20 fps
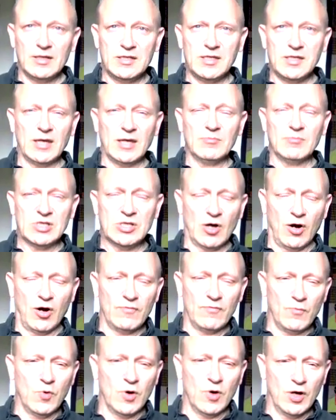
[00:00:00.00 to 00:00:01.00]
deep
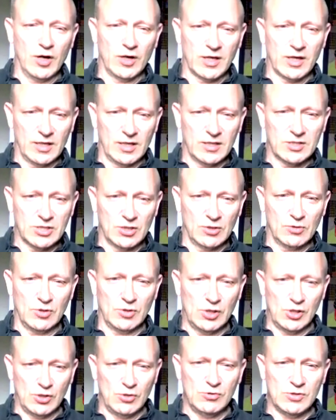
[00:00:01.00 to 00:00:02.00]
dive work into
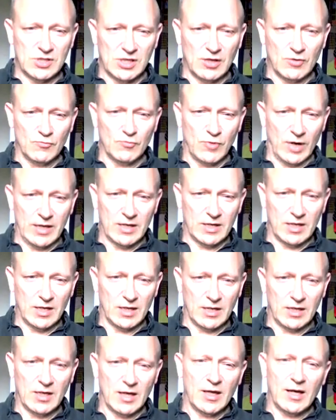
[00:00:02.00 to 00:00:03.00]
using
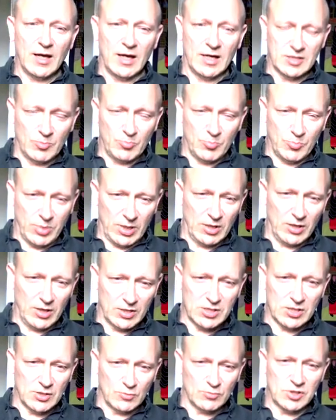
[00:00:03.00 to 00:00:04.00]
Reiki as a
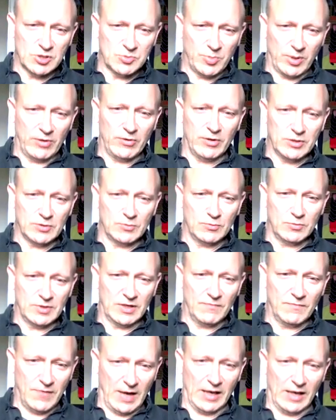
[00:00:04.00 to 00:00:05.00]
personal spiritual
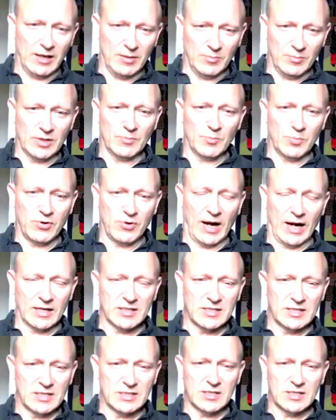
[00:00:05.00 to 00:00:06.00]
development
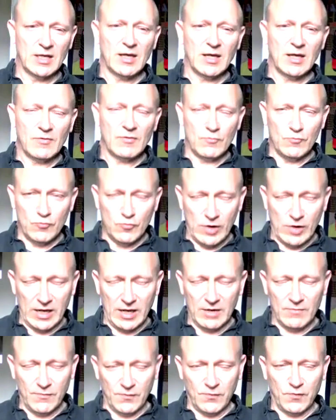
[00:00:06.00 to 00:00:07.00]
practice,
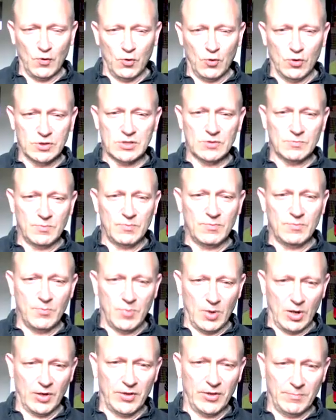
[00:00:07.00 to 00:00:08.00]
reinforced
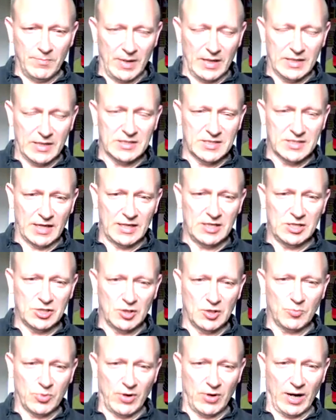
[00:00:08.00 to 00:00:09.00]
by the
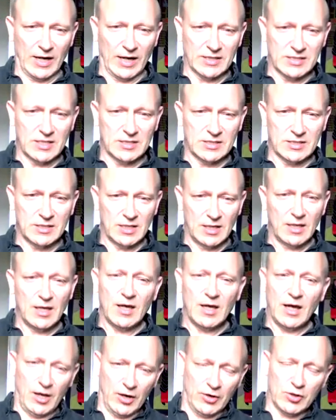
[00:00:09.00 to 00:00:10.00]
meditation practice.
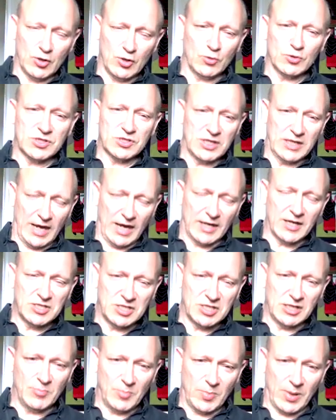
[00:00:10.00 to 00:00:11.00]
And of course, the
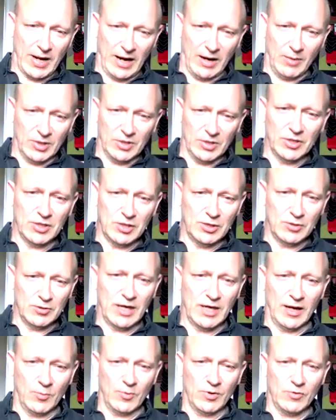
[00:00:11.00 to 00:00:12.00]
energy empowerment that you
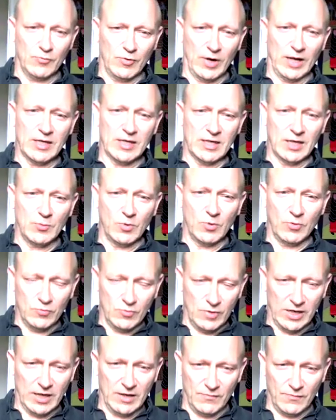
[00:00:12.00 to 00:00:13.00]
get with Reiki will
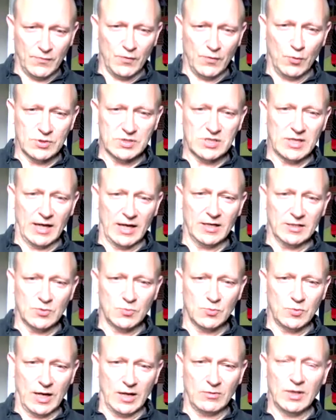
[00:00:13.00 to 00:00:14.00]
reinforce that as
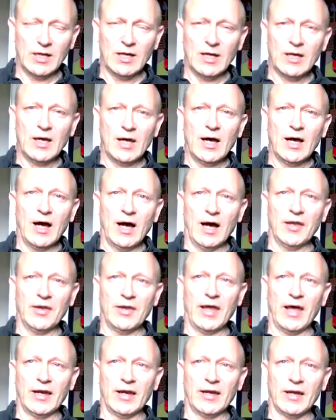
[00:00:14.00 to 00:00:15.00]
well.
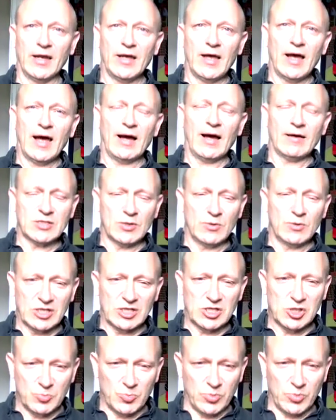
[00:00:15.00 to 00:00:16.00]
And then how to
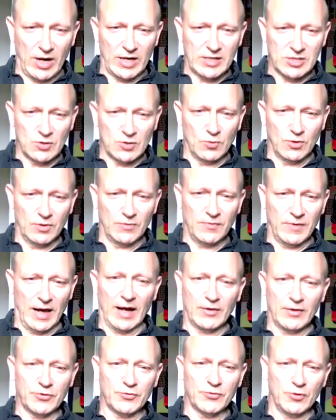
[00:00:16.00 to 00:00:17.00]
express all of
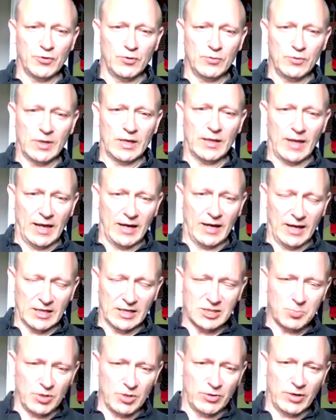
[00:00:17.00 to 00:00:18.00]
that through an
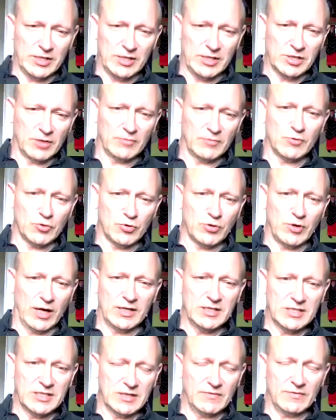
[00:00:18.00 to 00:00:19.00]
exploration of
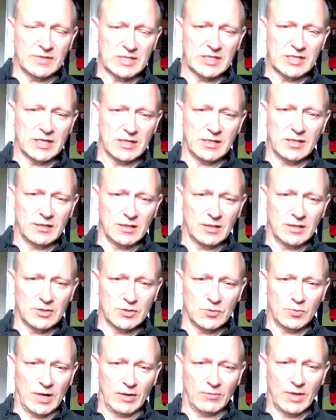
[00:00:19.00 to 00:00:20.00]
creativity as
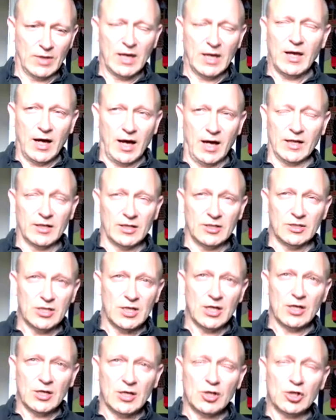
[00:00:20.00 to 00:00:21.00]
well. And
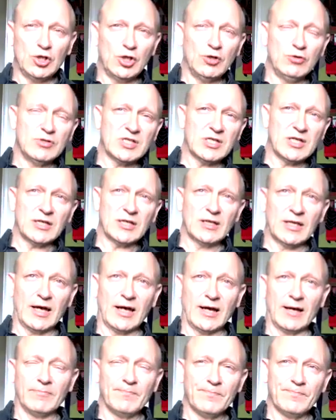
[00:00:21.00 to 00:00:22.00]
using
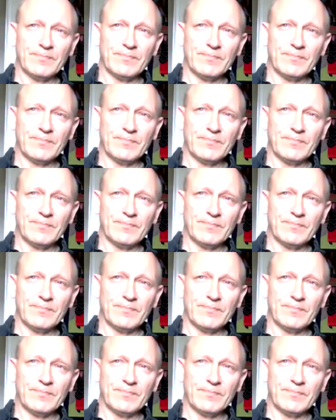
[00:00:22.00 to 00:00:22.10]
that